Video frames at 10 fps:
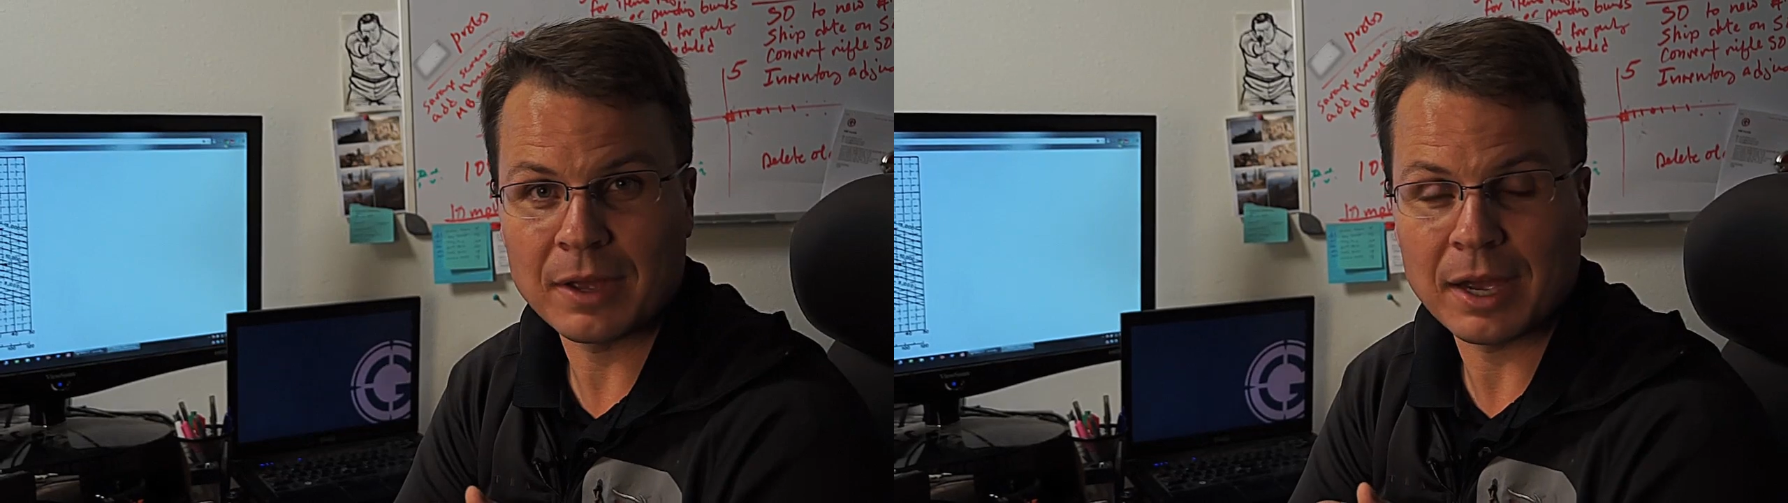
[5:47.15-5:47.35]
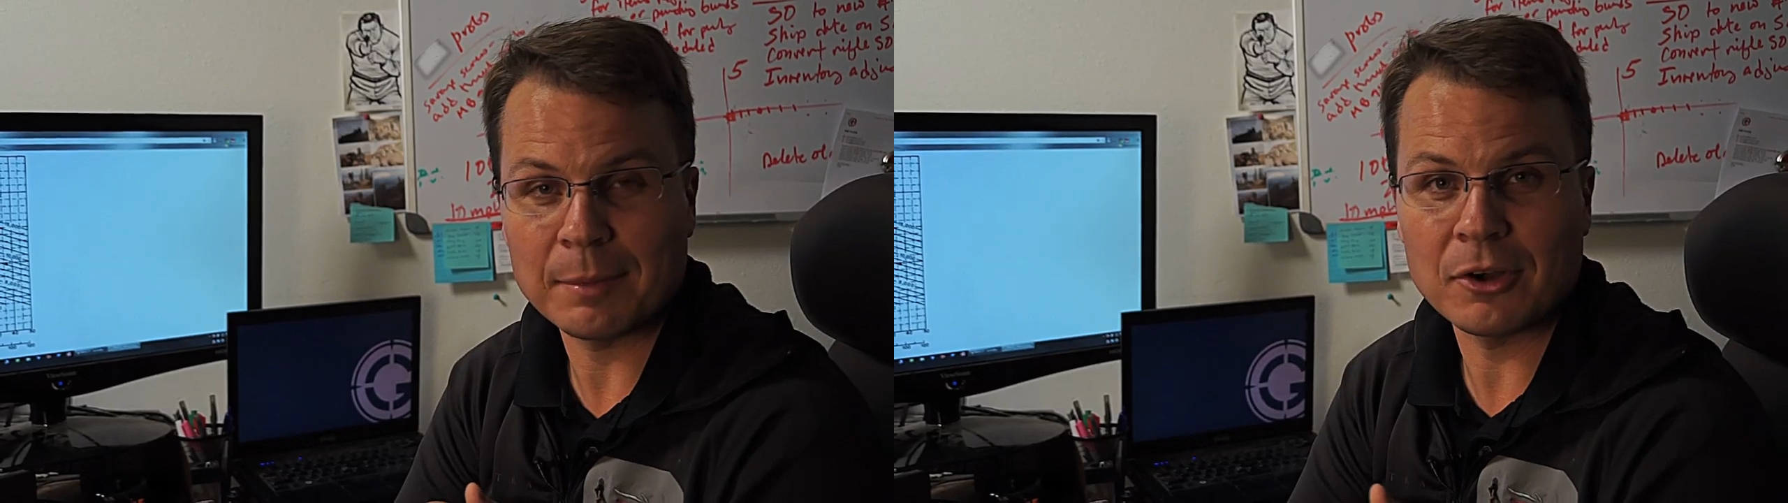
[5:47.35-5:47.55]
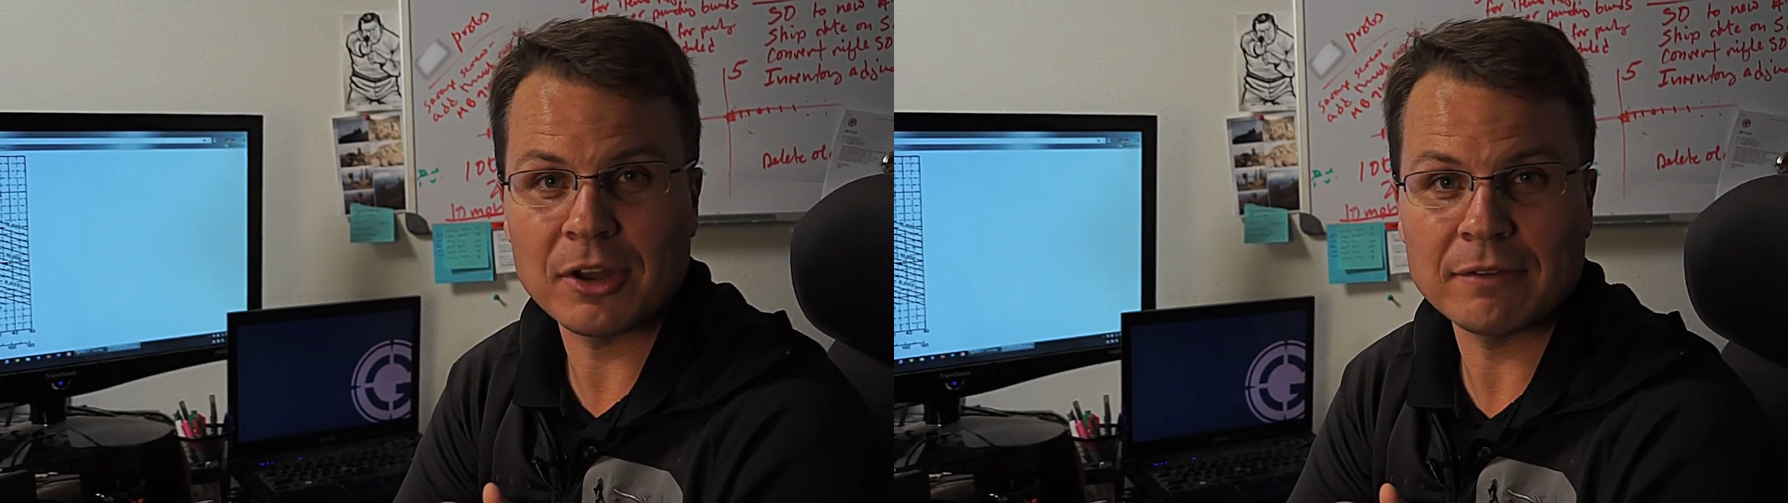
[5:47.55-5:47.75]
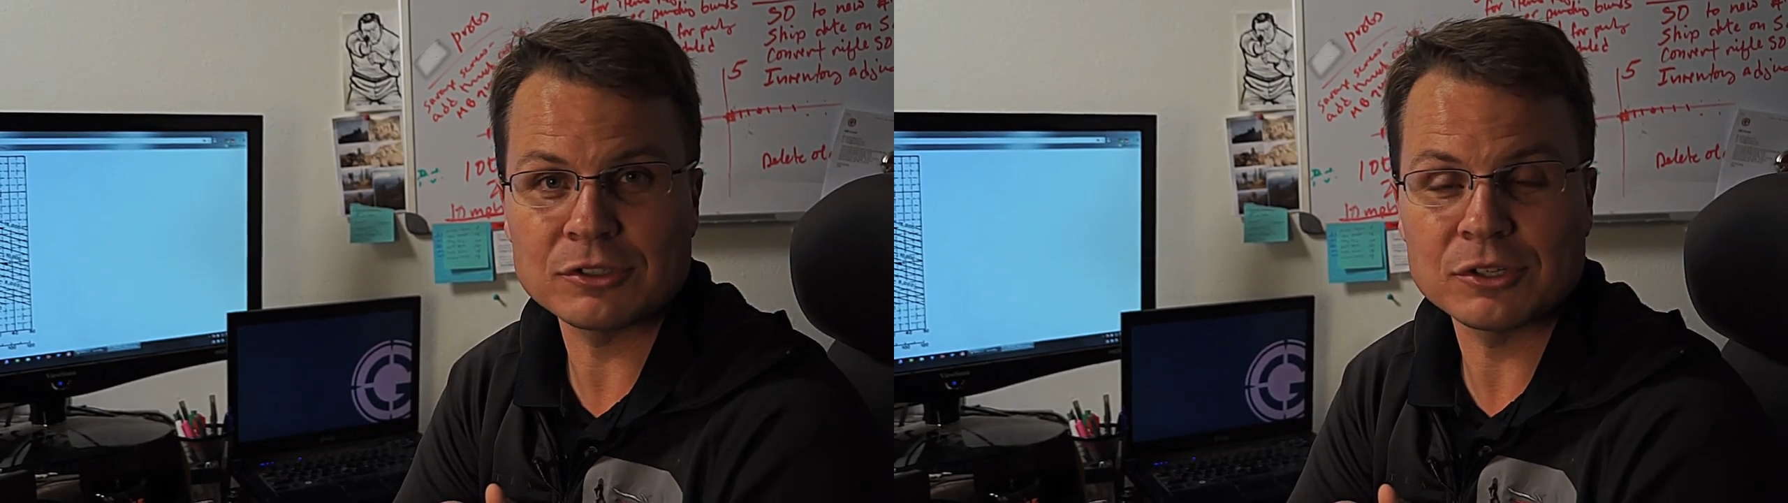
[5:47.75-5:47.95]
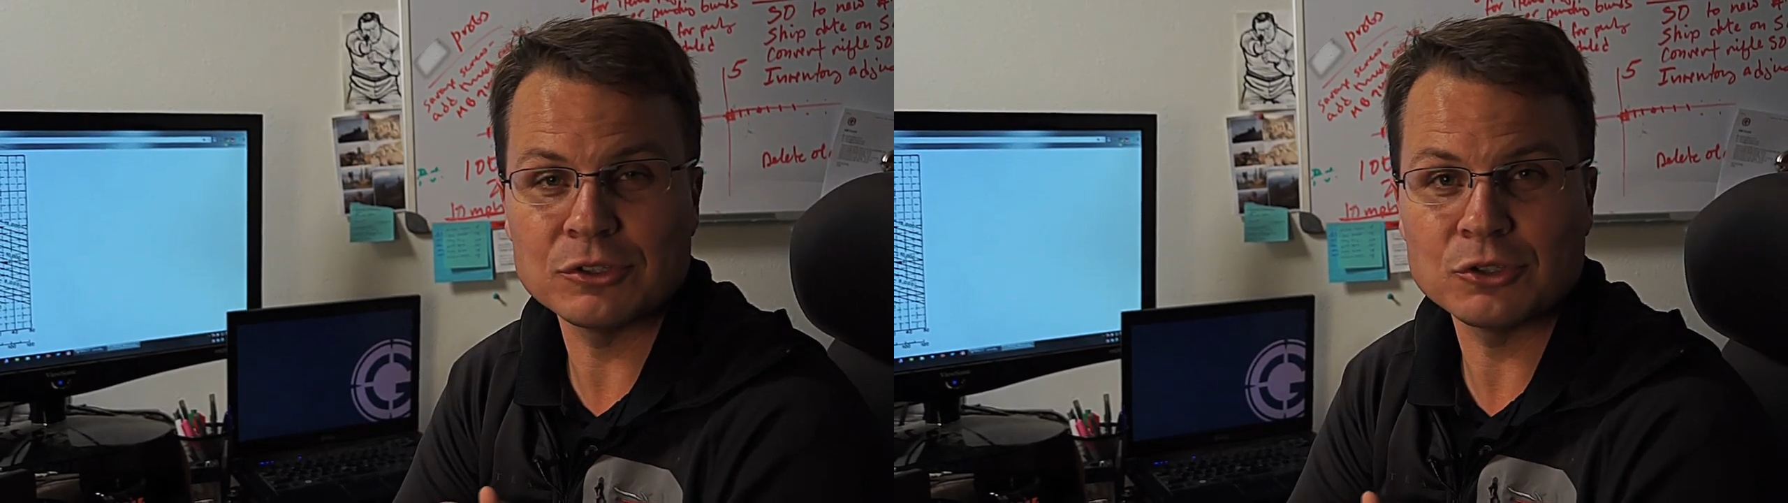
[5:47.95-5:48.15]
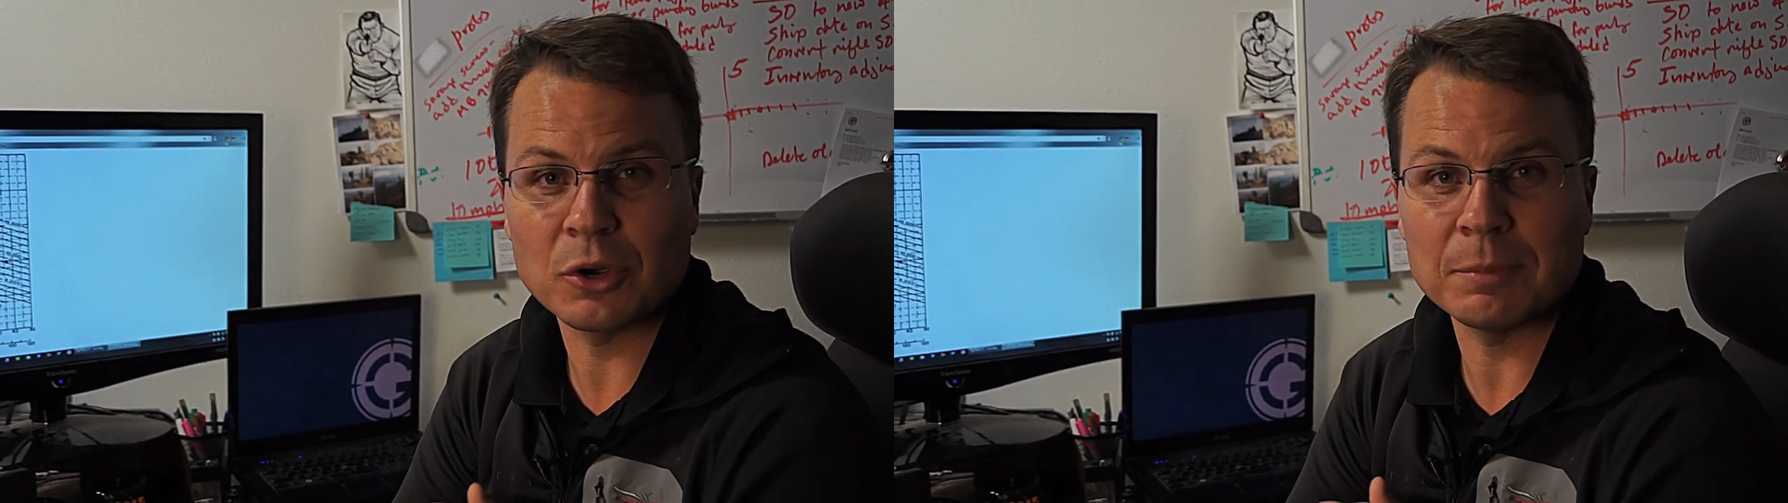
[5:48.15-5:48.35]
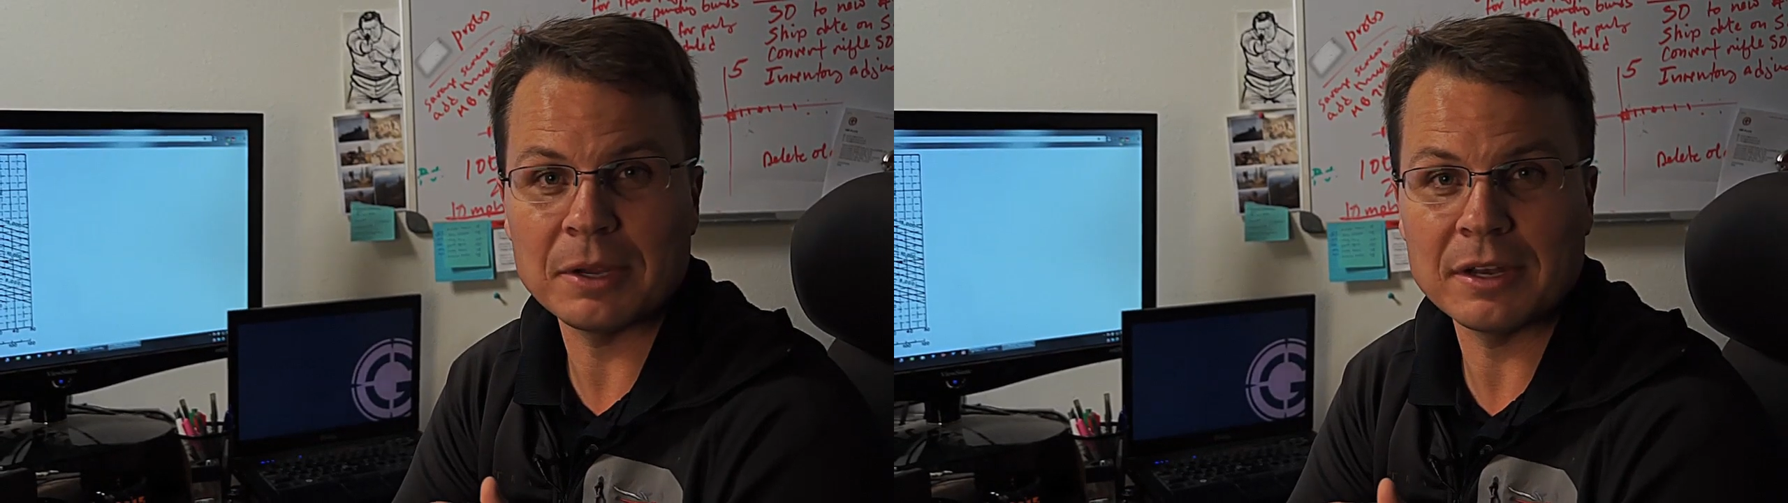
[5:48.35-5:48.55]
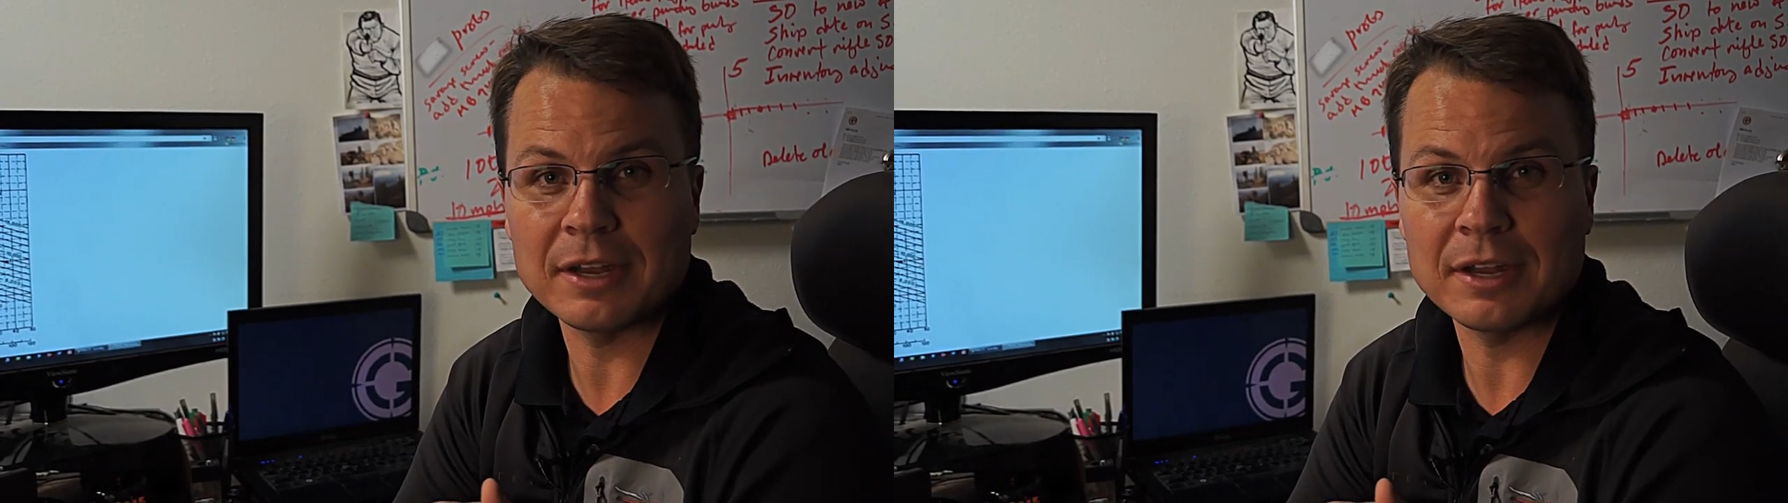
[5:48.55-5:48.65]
I'm Aaron Davidson. Join me